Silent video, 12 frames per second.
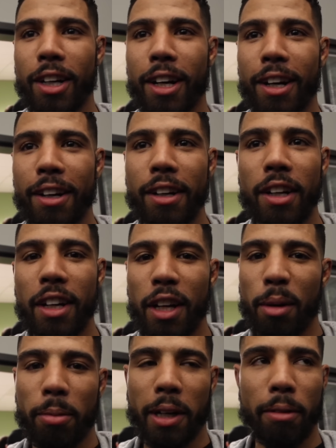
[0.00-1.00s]
Uh,
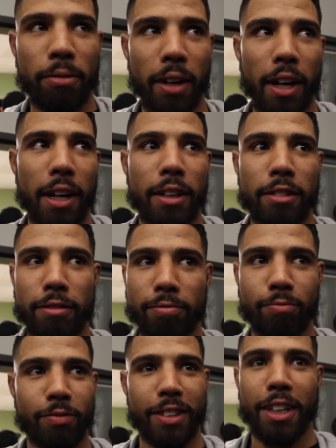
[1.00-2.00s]
but I'm fine.
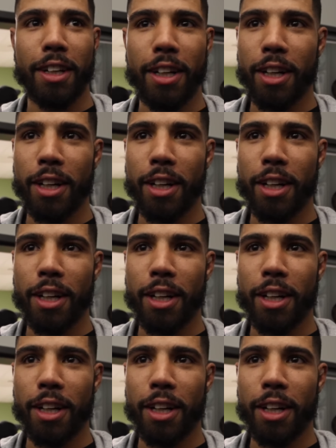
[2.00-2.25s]
You